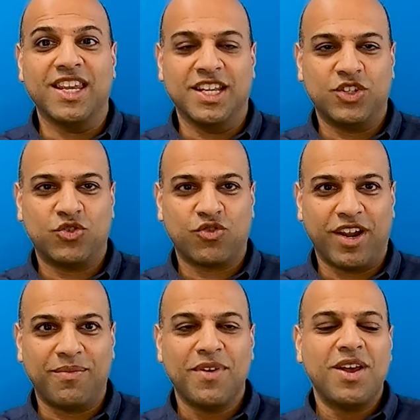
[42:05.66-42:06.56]

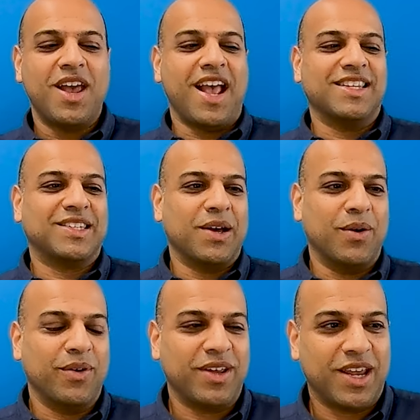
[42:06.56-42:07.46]
industry. And
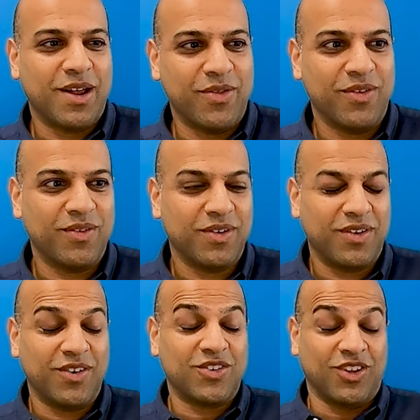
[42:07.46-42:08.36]
so, you know,
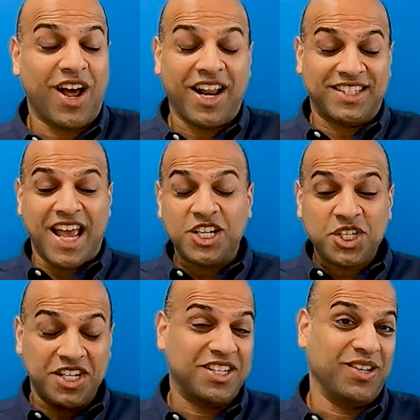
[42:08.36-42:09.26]
there's a lot of
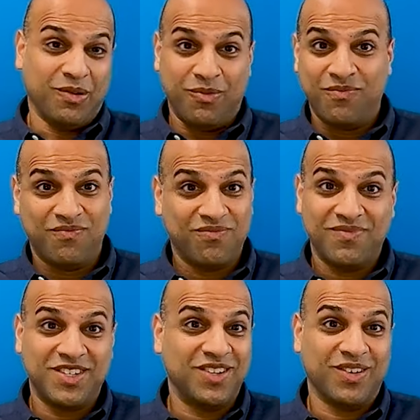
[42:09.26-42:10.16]
tension to,
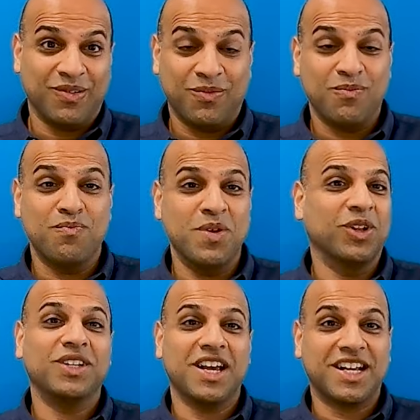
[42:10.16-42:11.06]
to
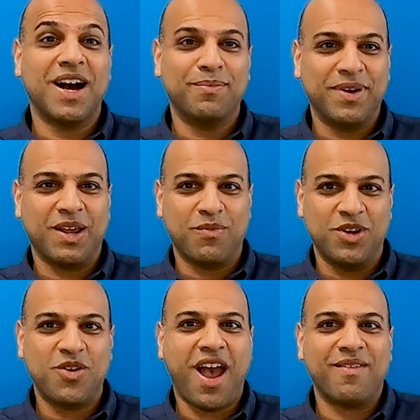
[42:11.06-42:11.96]
building a company
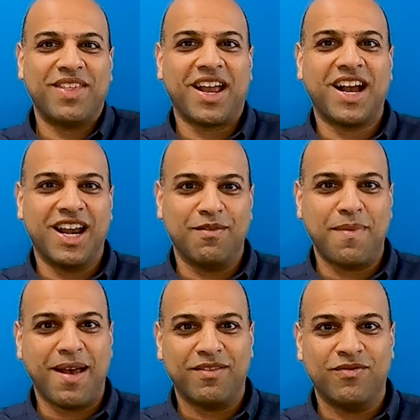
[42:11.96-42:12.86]
when you have that kind of
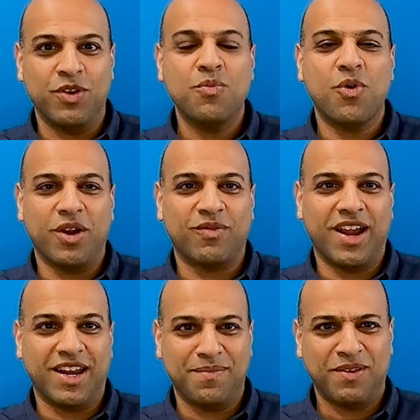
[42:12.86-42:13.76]
viewpoint,
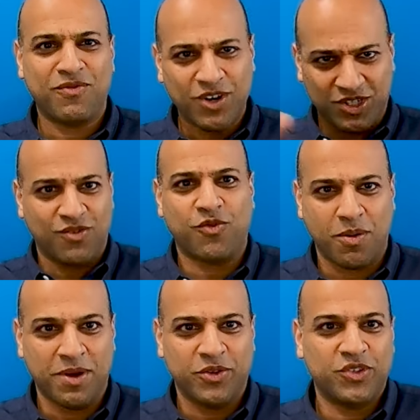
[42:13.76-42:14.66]
right? I mean, first and
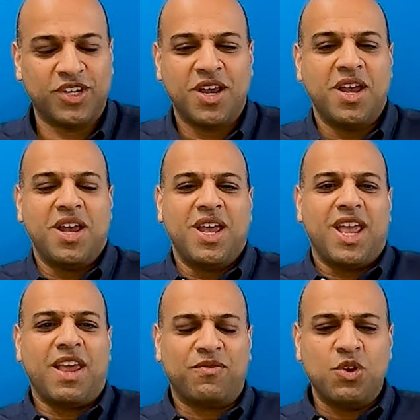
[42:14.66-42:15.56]
foremost,
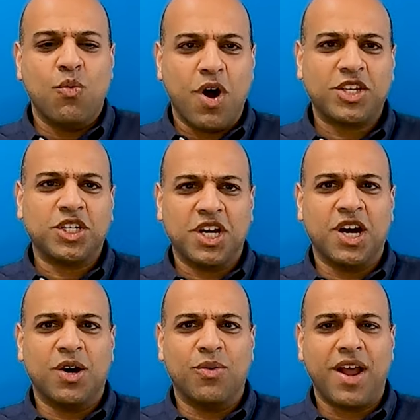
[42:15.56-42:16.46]
if you want to
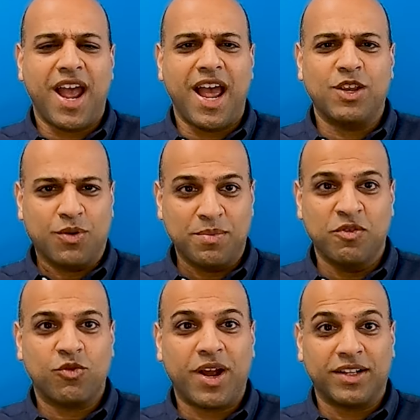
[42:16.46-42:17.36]
go and you want
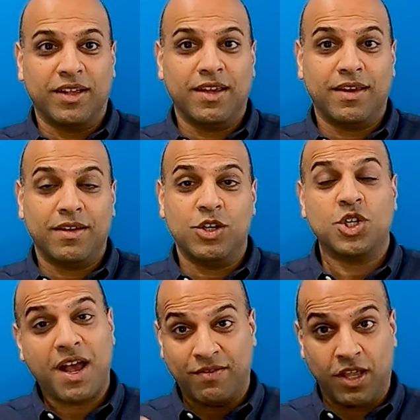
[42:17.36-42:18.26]
to move quickly, you
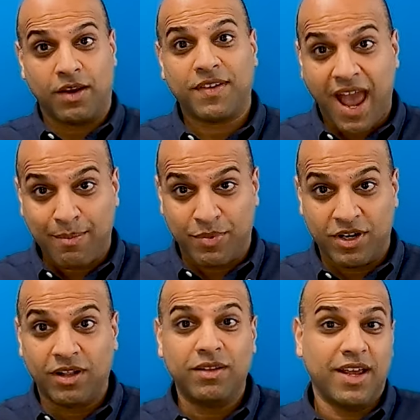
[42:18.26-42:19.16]
should have a lot of
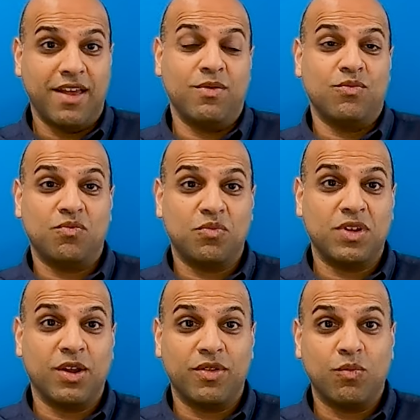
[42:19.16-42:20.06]
capital. And,
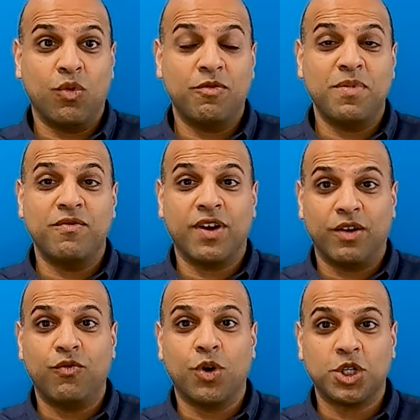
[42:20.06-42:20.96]
you know, we've been
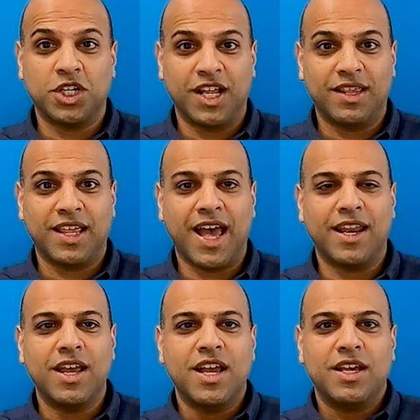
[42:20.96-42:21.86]
very fortunate
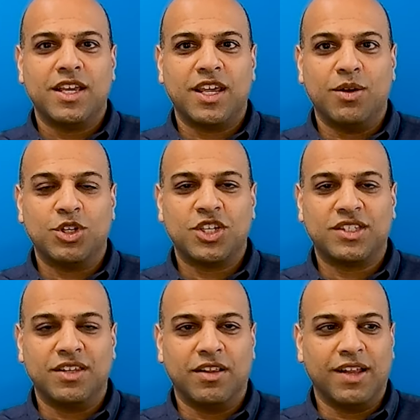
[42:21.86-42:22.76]
that, you know,
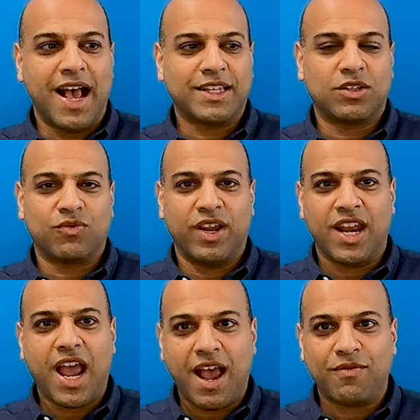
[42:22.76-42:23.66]
just in the last three and
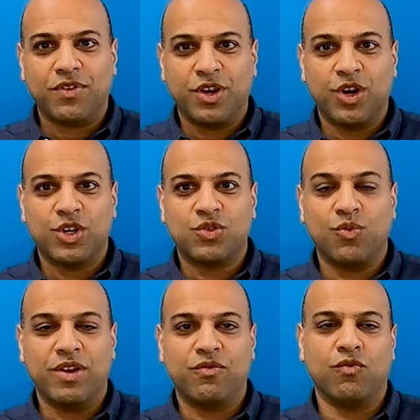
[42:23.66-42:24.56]
a half years,
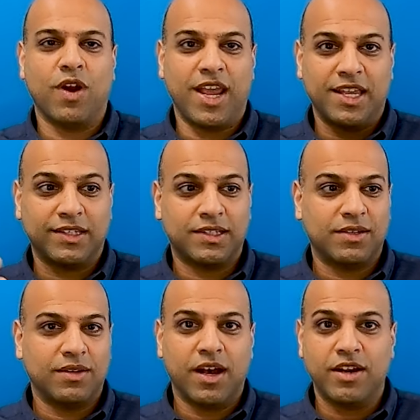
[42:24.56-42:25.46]
we've
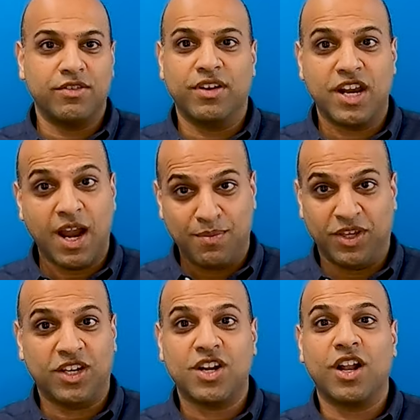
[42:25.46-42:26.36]
raised one hundred nine
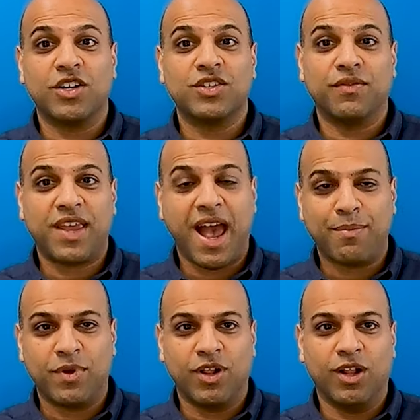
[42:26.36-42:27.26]
million dollars of
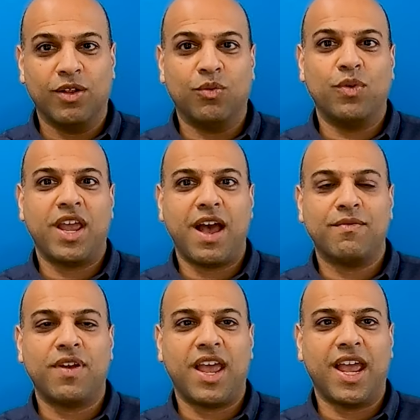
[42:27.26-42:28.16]
capital. We
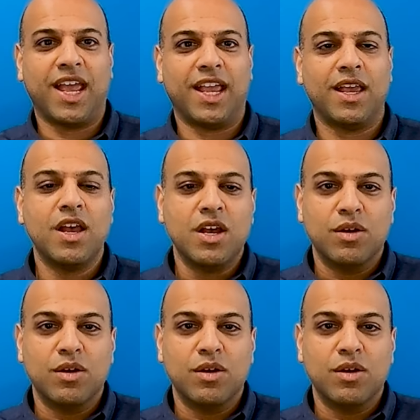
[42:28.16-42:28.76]
have a